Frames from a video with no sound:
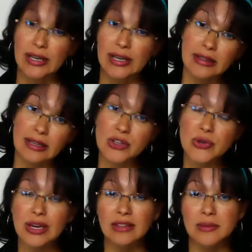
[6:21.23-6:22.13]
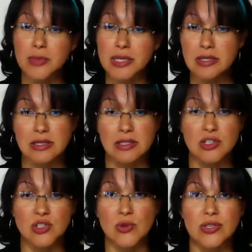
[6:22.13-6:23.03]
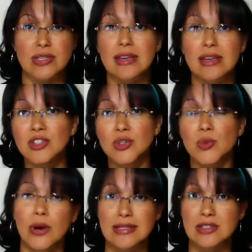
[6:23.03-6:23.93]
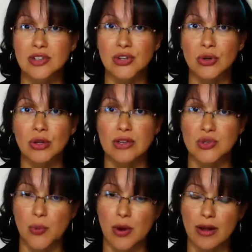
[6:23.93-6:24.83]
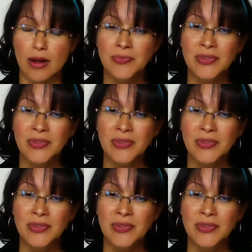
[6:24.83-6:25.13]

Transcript: and then you get the business associates into one circle as well.